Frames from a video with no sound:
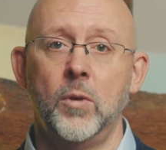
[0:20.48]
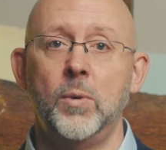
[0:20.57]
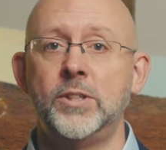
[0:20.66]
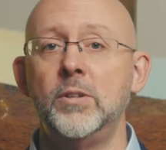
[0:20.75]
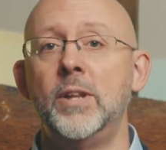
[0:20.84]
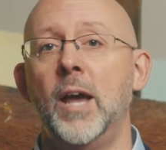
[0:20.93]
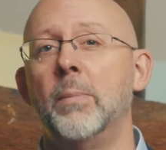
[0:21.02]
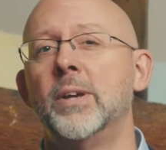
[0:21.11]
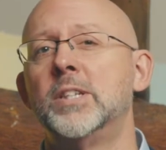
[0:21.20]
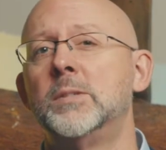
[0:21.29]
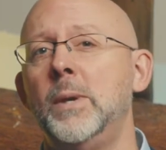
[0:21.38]
We do that
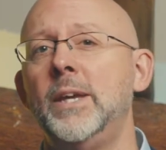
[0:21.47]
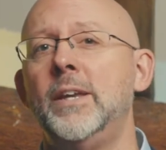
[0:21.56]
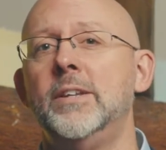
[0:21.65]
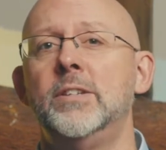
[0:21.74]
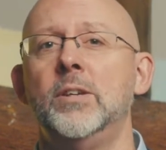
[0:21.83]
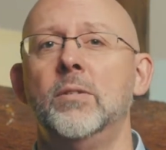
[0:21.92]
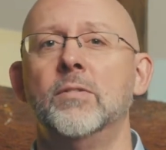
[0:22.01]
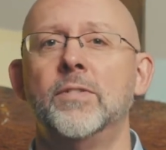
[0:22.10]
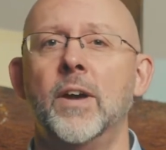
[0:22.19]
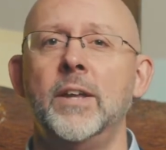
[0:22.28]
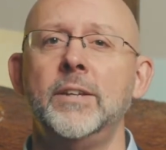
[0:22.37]
by speaking to you and
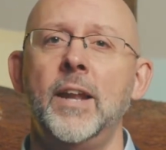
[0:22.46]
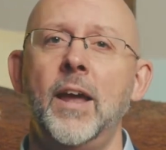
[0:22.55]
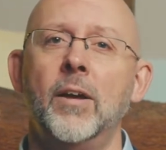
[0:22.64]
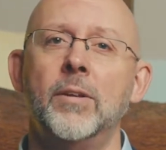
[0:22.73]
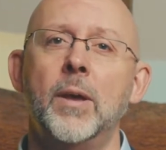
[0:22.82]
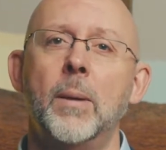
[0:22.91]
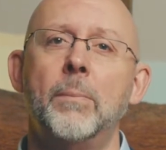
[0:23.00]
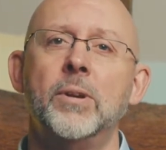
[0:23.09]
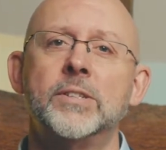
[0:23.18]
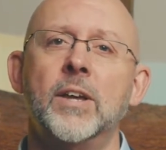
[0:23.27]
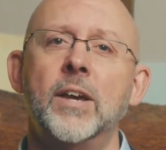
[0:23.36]
finding out
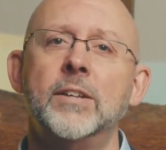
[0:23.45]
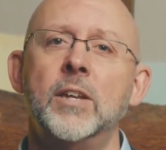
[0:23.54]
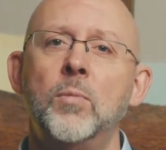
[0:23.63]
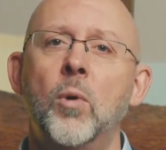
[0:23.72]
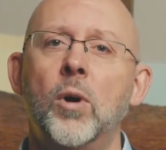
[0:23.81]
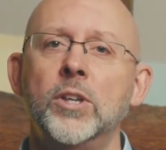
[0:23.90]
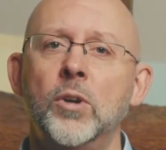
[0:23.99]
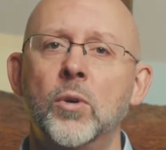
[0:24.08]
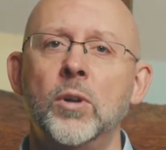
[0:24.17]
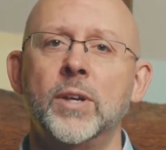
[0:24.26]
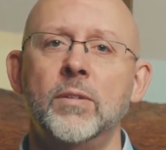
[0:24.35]
precisely what
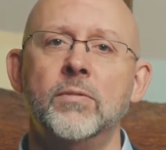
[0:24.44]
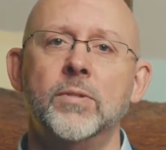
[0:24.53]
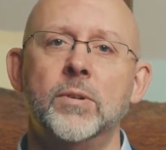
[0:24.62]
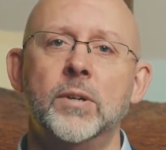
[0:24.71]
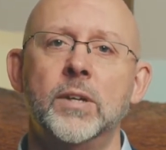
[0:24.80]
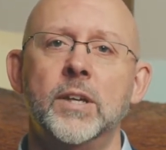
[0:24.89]
you're looking for